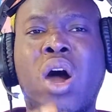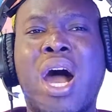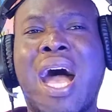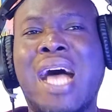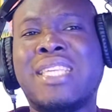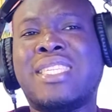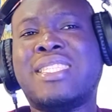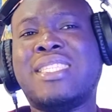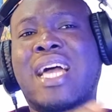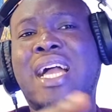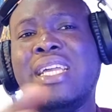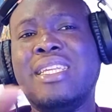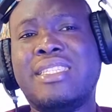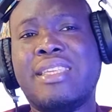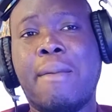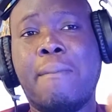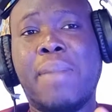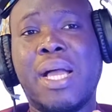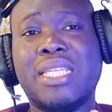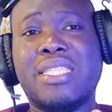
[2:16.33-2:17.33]
assigns
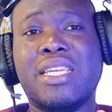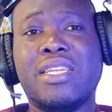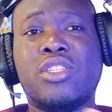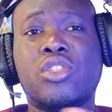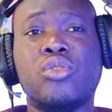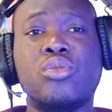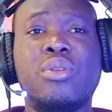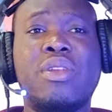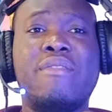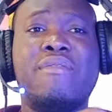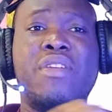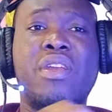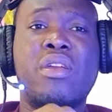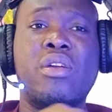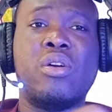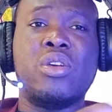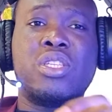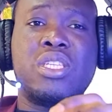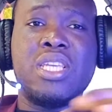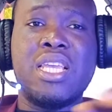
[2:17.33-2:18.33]
a budget to the
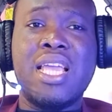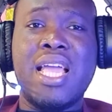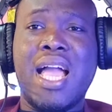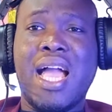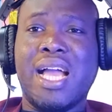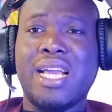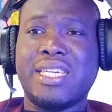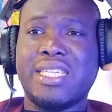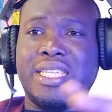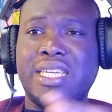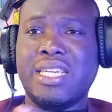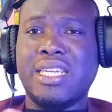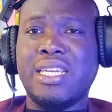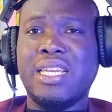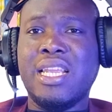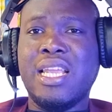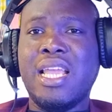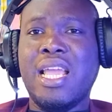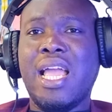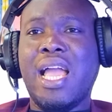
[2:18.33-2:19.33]
various action
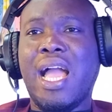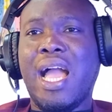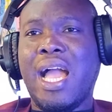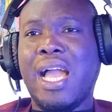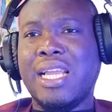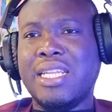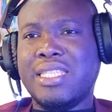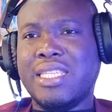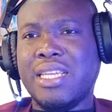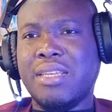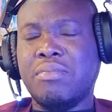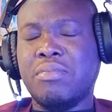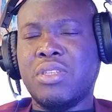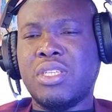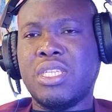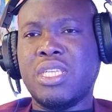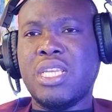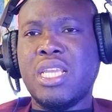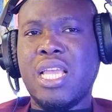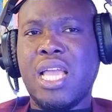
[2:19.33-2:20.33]

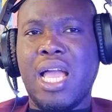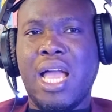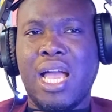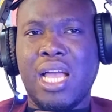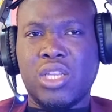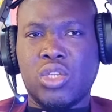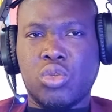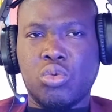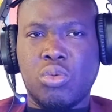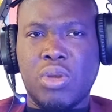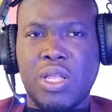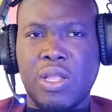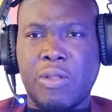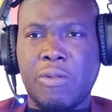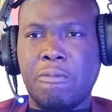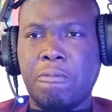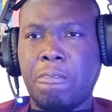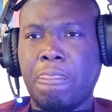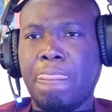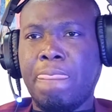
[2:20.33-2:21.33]
items as well.
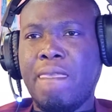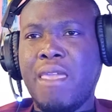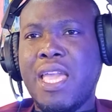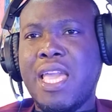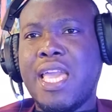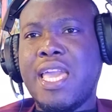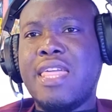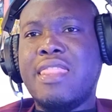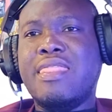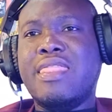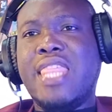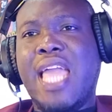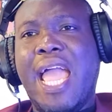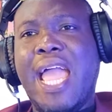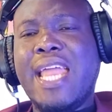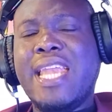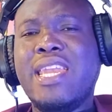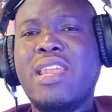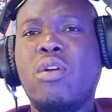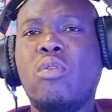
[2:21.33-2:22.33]

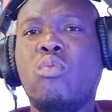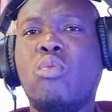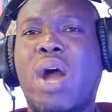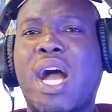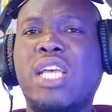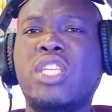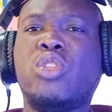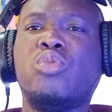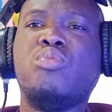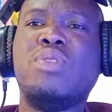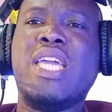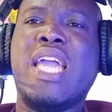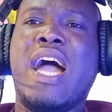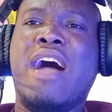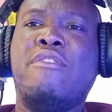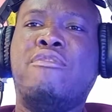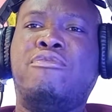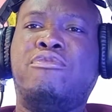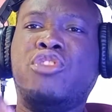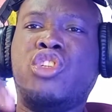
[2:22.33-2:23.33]
Then, once we
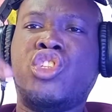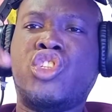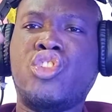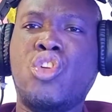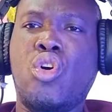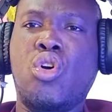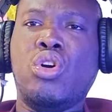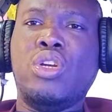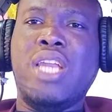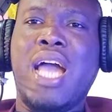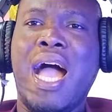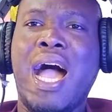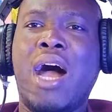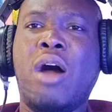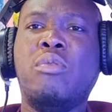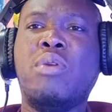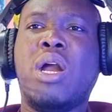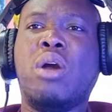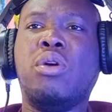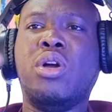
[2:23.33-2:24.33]
have shown
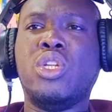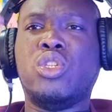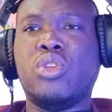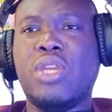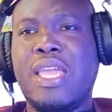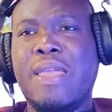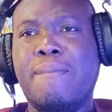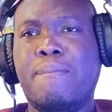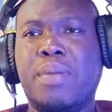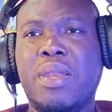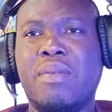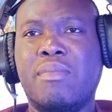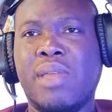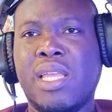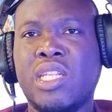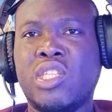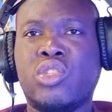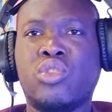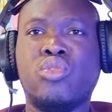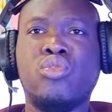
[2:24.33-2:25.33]
how we're going to
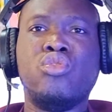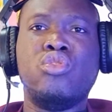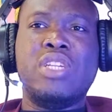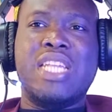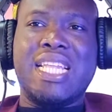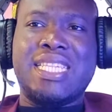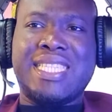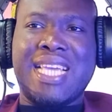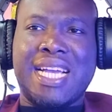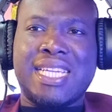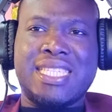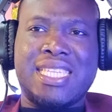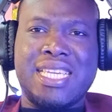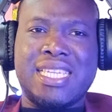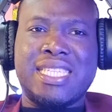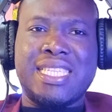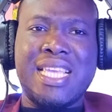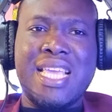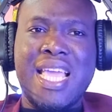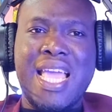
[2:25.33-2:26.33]
implement through the
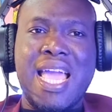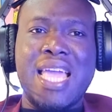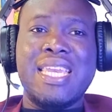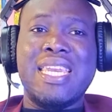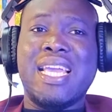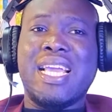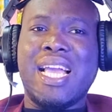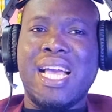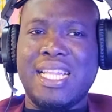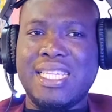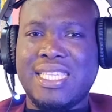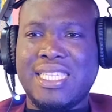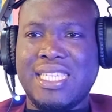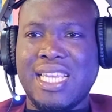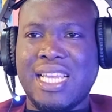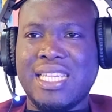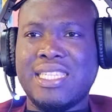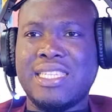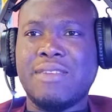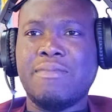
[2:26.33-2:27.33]
tactics and the Gantt
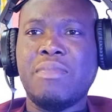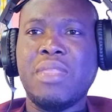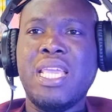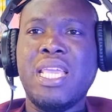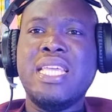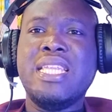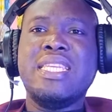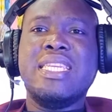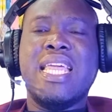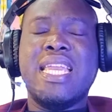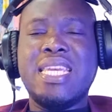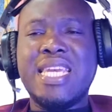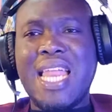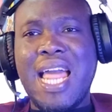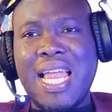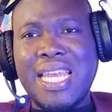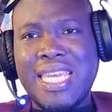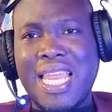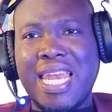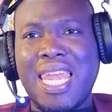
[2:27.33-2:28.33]
chart,
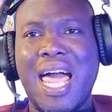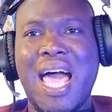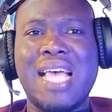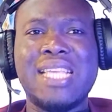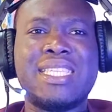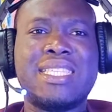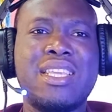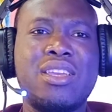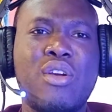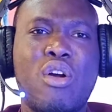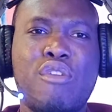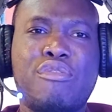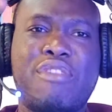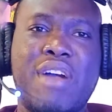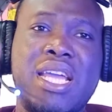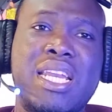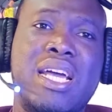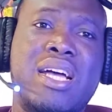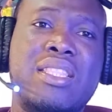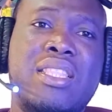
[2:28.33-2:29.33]
the last thing or
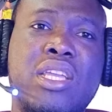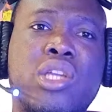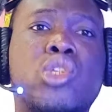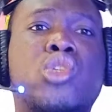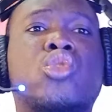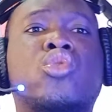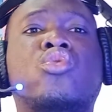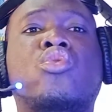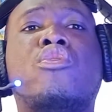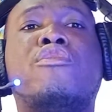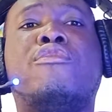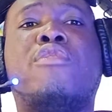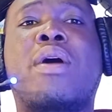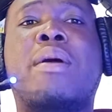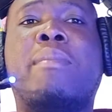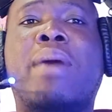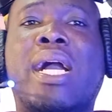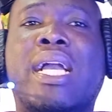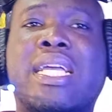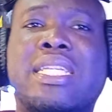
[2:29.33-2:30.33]
final thing to do for
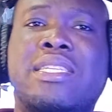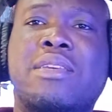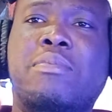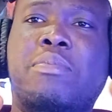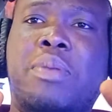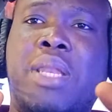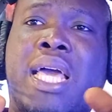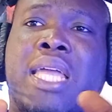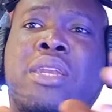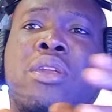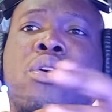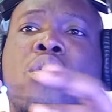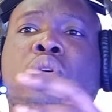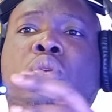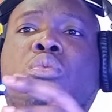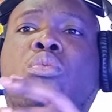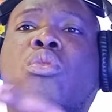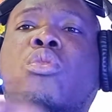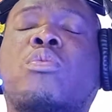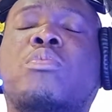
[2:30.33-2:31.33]
a marketing plan
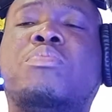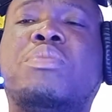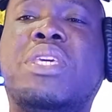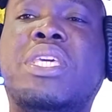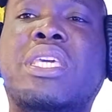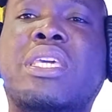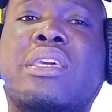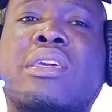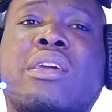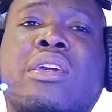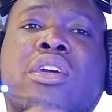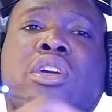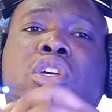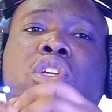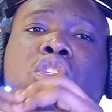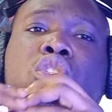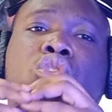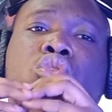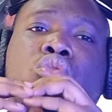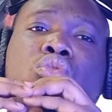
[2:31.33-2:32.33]
will be
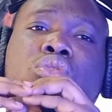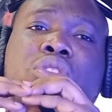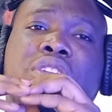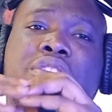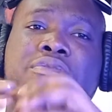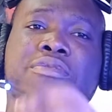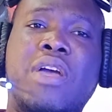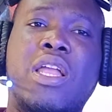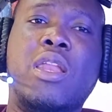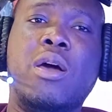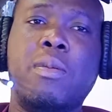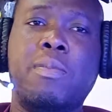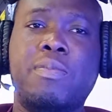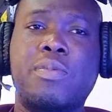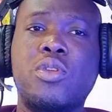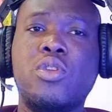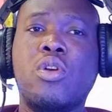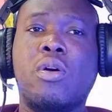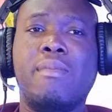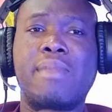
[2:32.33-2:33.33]
to
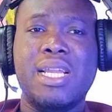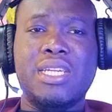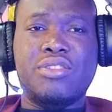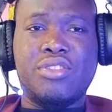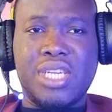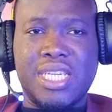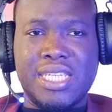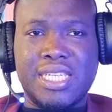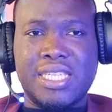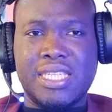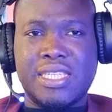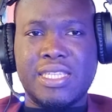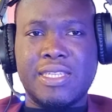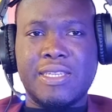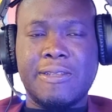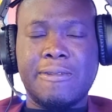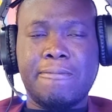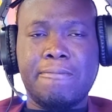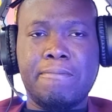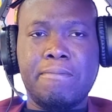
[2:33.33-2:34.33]
develop your metrics.
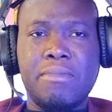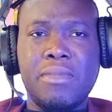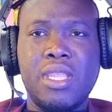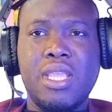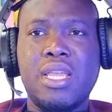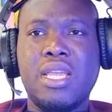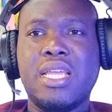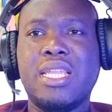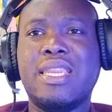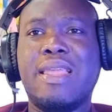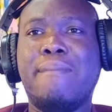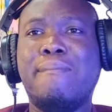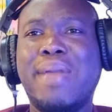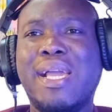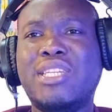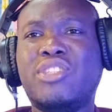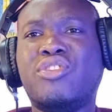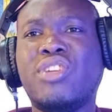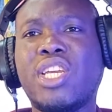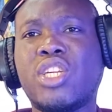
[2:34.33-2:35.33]
The
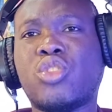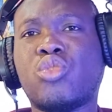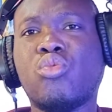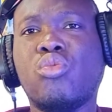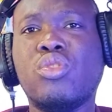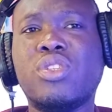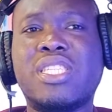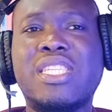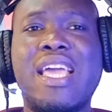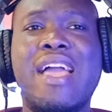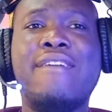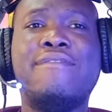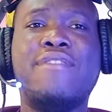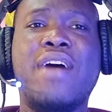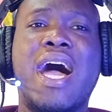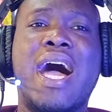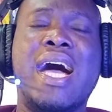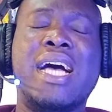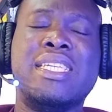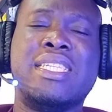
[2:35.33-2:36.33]
metrics will serve
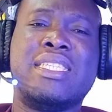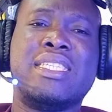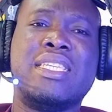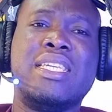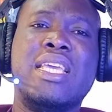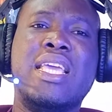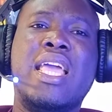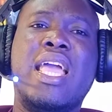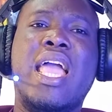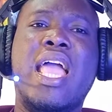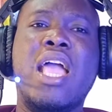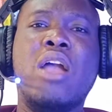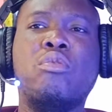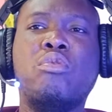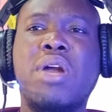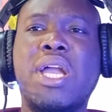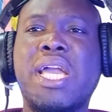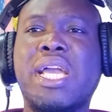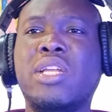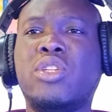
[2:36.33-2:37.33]
as a
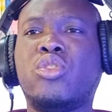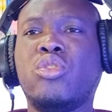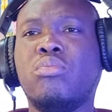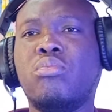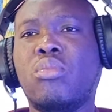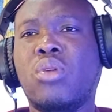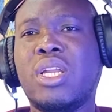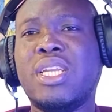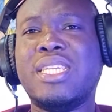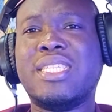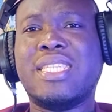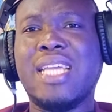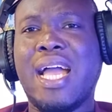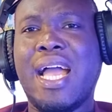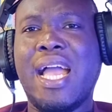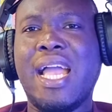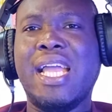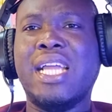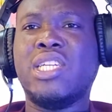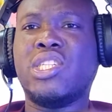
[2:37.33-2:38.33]
way to
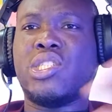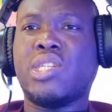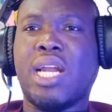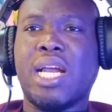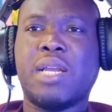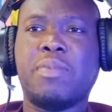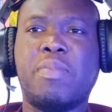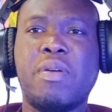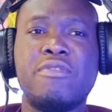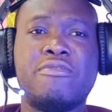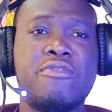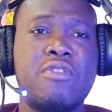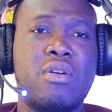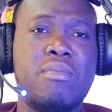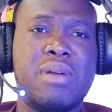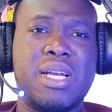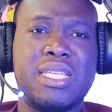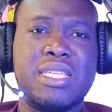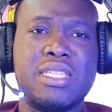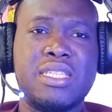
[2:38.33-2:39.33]
monitor and track
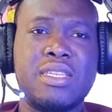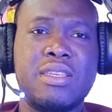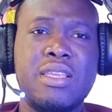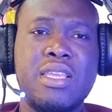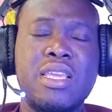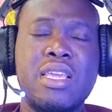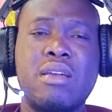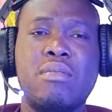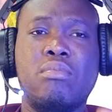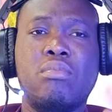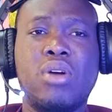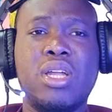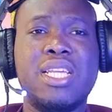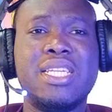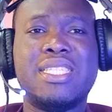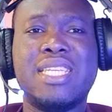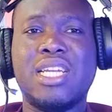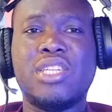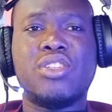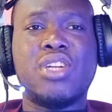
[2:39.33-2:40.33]
performance.
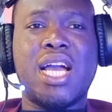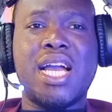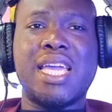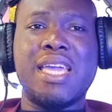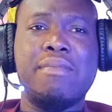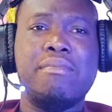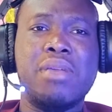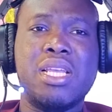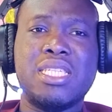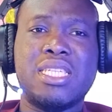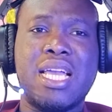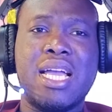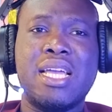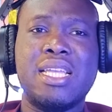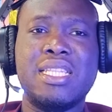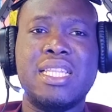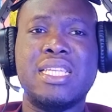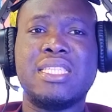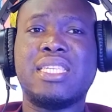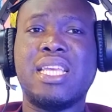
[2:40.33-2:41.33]
Monitor, track, and
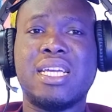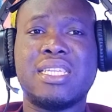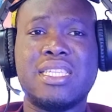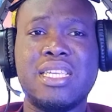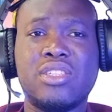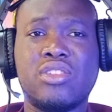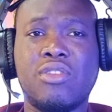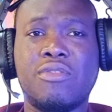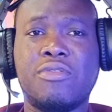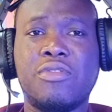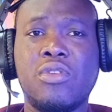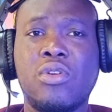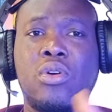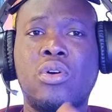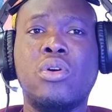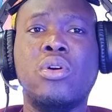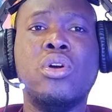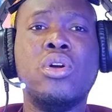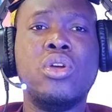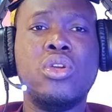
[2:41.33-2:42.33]
measure the success of
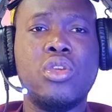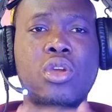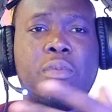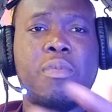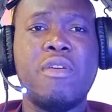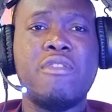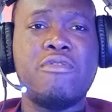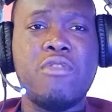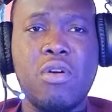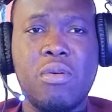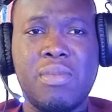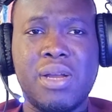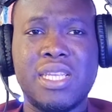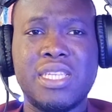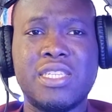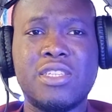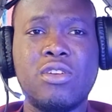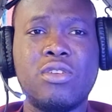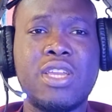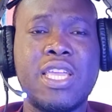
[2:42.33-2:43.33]
your
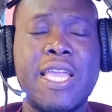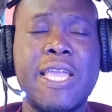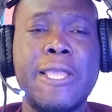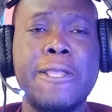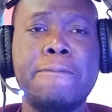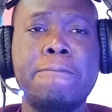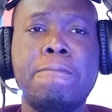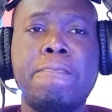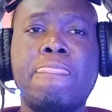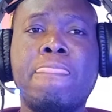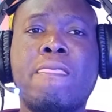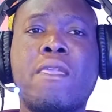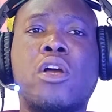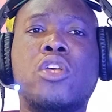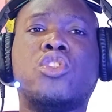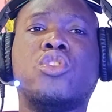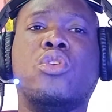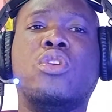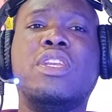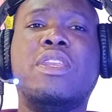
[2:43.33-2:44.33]
performance, okay?
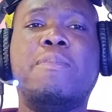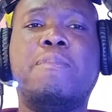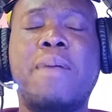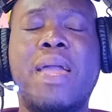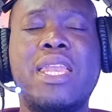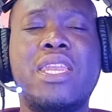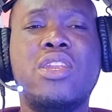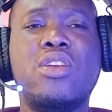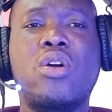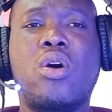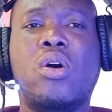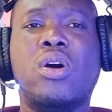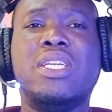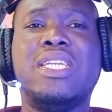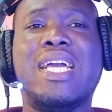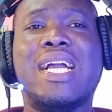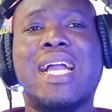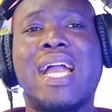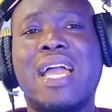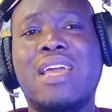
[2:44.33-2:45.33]
So depending on
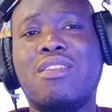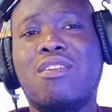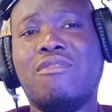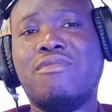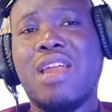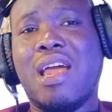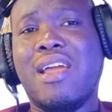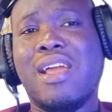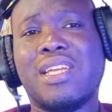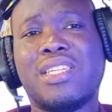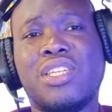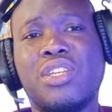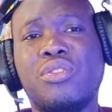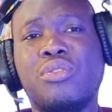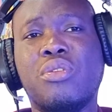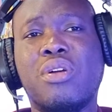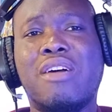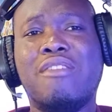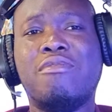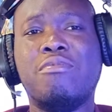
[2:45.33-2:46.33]
the kind of direction
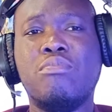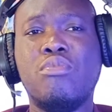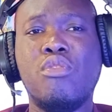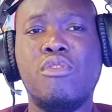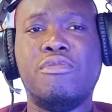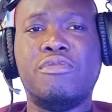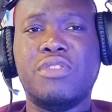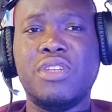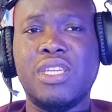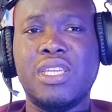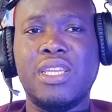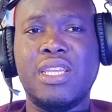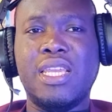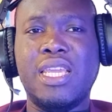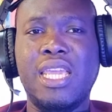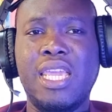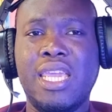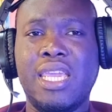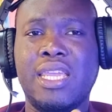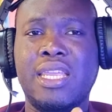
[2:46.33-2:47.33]
you have moved
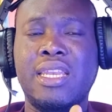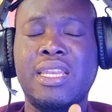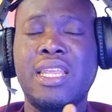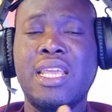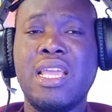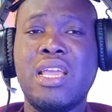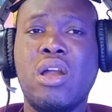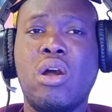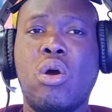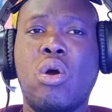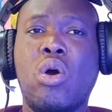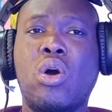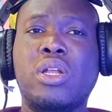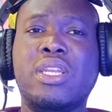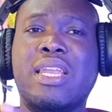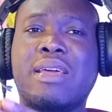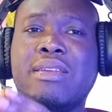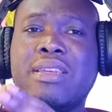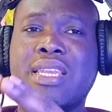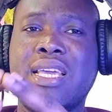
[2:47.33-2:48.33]
in or
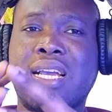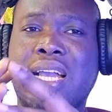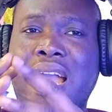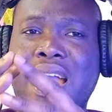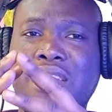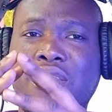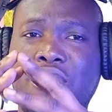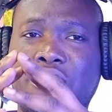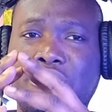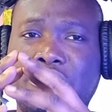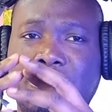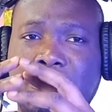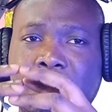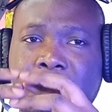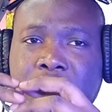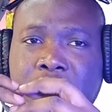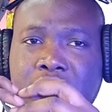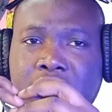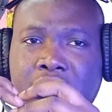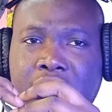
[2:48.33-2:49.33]
the kind of
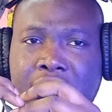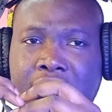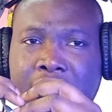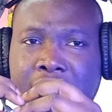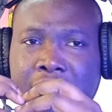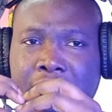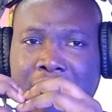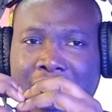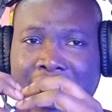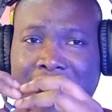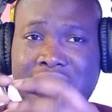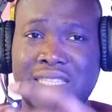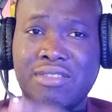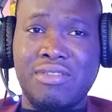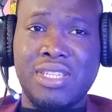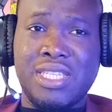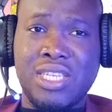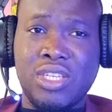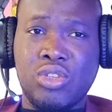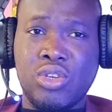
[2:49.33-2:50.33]

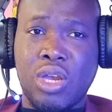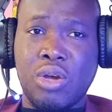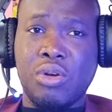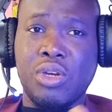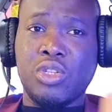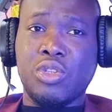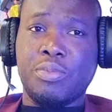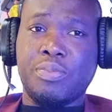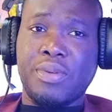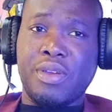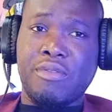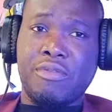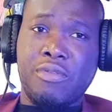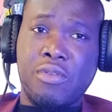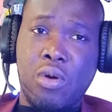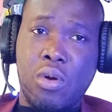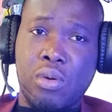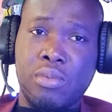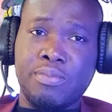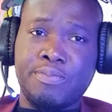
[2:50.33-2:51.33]
activities you're going to
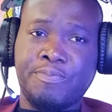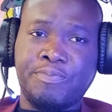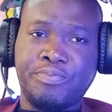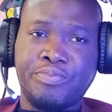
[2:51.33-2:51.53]
perform,